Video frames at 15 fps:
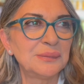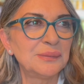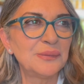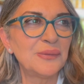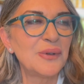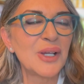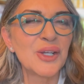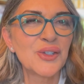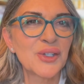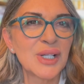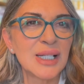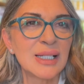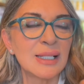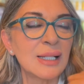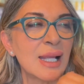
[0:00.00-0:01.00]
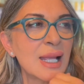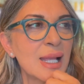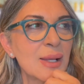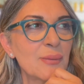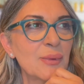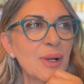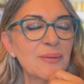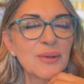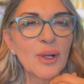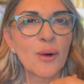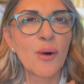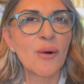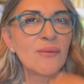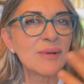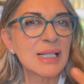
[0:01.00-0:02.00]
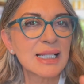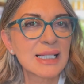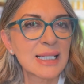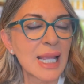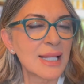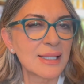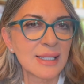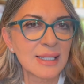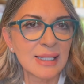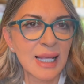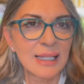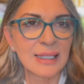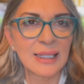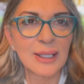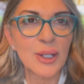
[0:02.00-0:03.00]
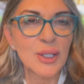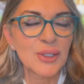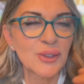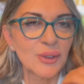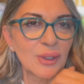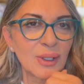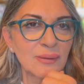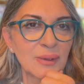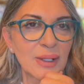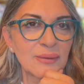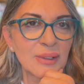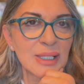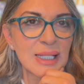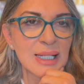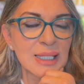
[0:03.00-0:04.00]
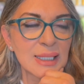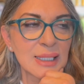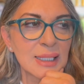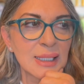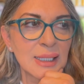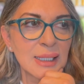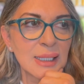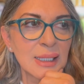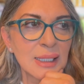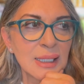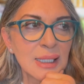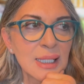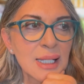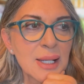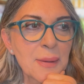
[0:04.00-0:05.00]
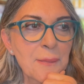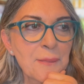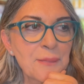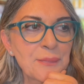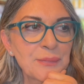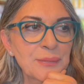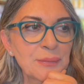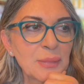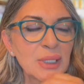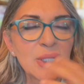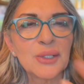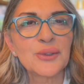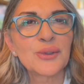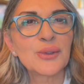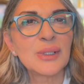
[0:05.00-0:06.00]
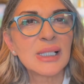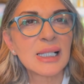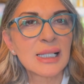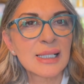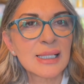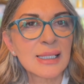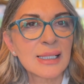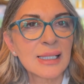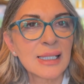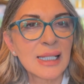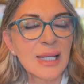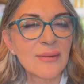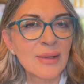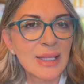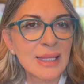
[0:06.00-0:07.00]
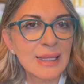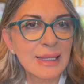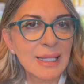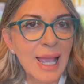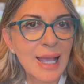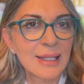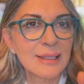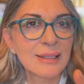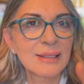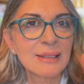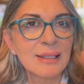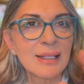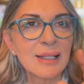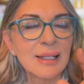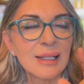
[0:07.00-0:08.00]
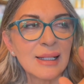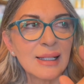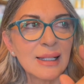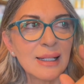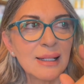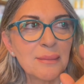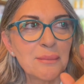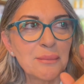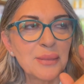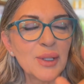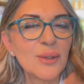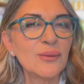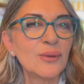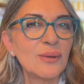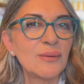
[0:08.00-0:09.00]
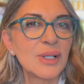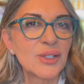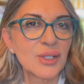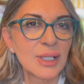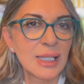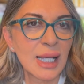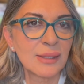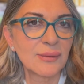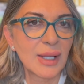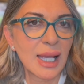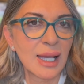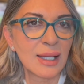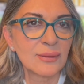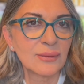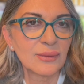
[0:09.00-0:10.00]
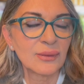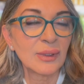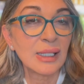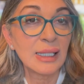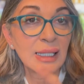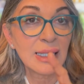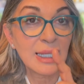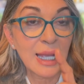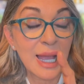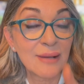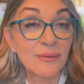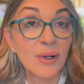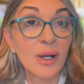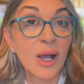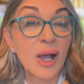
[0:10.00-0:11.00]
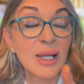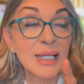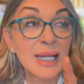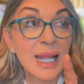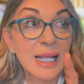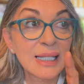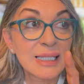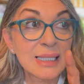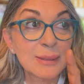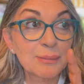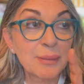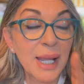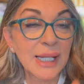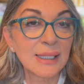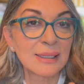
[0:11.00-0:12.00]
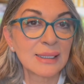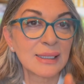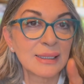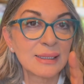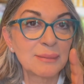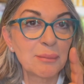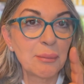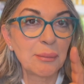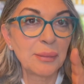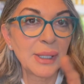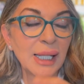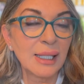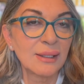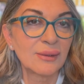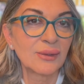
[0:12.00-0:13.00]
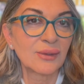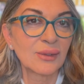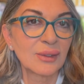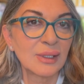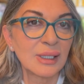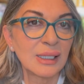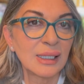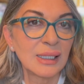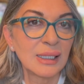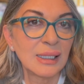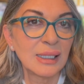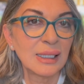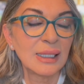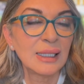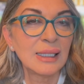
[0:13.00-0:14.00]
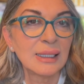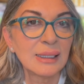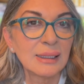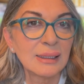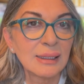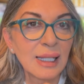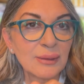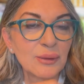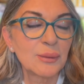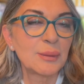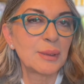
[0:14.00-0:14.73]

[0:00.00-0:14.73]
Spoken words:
vision where we are always centered and in control of everything. But the truth is, even that beautiful vision that we have unexpected bills that to be